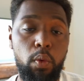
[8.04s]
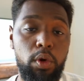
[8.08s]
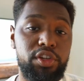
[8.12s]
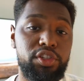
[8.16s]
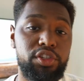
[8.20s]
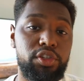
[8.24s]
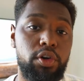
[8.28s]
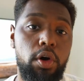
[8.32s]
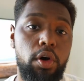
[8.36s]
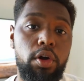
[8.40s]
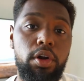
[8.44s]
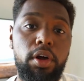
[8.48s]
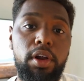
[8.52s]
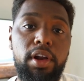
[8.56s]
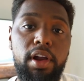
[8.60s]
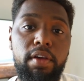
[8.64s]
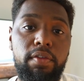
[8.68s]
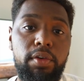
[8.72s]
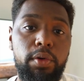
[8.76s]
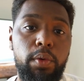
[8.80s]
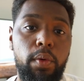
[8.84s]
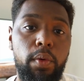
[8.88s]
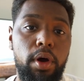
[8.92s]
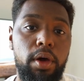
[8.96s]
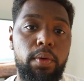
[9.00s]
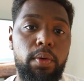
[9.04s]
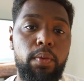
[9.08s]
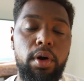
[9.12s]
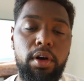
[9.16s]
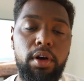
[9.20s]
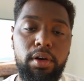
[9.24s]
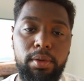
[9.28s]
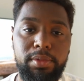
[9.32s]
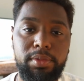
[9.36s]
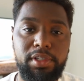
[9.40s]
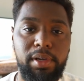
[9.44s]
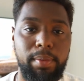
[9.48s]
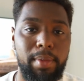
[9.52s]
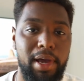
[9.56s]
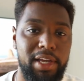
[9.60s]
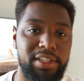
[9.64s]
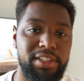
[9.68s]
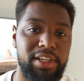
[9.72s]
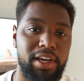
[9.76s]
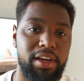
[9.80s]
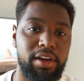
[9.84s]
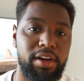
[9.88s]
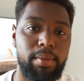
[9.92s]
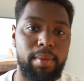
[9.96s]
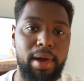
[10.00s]
What is going on everyone? Welcome to my
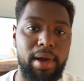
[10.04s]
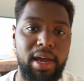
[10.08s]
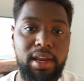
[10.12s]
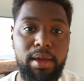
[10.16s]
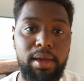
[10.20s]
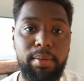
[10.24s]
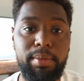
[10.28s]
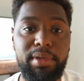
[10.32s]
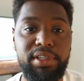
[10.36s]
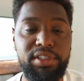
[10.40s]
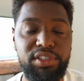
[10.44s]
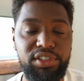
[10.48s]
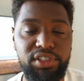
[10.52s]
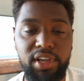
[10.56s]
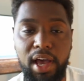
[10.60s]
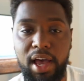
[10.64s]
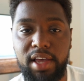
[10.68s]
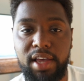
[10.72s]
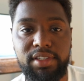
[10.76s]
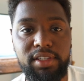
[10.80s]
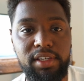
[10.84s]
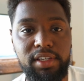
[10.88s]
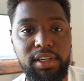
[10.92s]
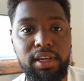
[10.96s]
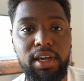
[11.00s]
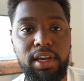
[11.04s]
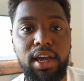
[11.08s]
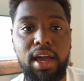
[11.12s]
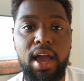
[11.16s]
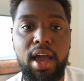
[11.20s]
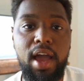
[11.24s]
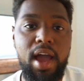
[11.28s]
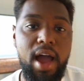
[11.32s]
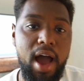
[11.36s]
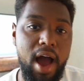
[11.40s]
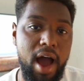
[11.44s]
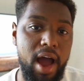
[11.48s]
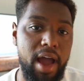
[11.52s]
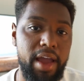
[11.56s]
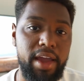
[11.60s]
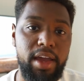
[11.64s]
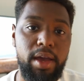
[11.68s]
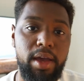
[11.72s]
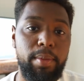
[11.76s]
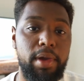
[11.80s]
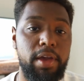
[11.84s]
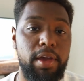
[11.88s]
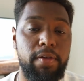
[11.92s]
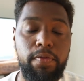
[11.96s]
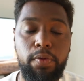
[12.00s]
channel. My name is Gyasi. I
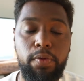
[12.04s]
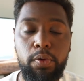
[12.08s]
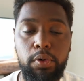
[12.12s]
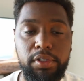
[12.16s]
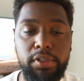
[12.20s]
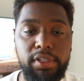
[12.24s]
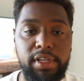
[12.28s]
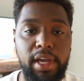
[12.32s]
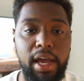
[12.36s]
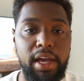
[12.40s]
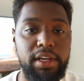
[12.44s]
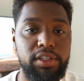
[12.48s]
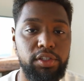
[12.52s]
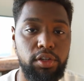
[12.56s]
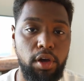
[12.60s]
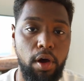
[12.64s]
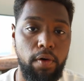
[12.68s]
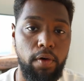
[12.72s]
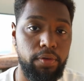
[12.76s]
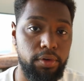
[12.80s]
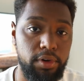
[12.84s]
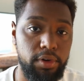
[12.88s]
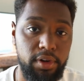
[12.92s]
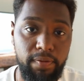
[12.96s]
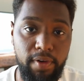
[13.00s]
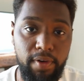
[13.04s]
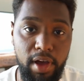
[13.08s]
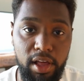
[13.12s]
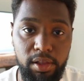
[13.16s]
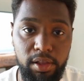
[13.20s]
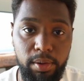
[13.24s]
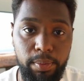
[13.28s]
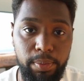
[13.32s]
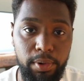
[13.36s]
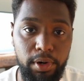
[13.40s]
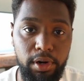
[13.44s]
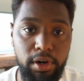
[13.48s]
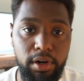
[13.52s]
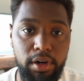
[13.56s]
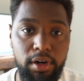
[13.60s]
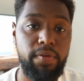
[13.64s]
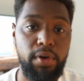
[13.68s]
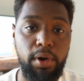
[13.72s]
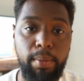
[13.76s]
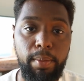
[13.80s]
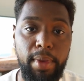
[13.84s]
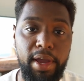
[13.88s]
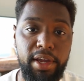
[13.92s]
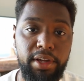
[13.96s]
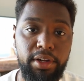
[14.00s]
am a full stack software developer,
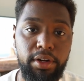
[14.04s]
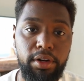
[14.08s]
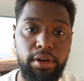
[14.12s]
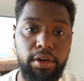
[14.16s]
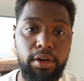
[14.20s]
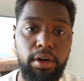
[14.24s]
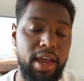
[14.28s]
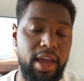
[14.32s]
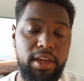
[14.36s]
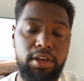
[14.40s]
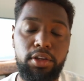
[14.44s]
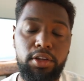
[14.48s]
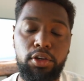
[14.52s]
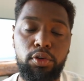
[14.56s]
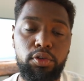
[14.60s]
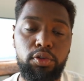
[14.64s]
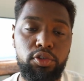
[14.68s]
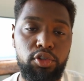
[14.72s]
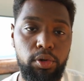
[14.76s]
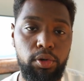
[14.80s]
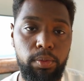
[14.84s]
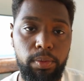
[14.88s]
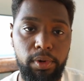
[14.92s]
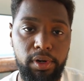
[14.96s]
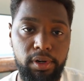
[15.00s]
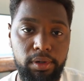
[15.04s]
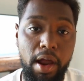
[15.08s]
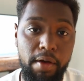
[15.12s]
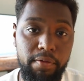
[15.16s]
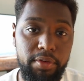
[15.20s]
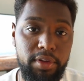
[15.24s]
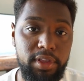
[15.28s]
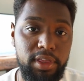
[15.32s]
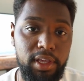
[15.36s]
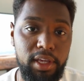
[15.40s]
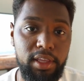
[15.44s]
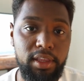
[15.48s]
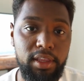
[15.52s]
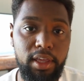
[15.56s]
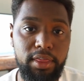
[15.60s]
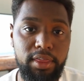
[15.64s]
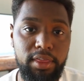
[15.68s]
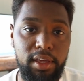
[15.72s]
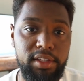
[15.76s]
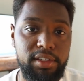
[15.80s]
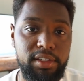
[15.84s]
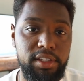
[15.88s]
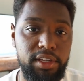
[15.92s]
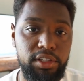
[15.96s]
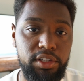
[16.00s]
filmmaker, and YouTuber. Everything that
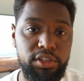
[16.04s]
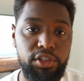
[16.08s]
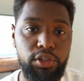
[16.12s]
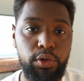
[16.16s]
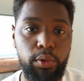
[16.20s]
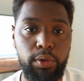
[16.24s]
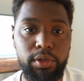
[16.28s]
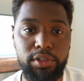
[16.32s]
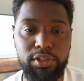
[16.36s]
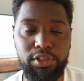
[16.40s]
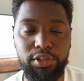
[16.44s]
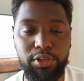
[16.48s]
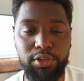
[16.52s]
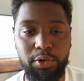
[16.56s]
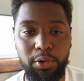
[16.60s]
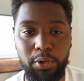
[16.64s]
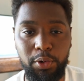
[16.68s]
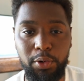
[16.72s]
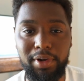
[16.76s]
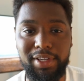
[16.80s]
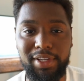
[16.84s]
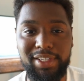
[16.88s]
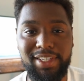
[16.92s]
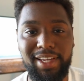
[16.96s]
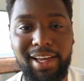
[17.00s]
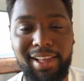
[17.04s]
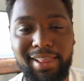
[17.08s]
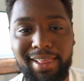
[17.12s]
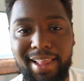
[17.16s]
they teach you in school is a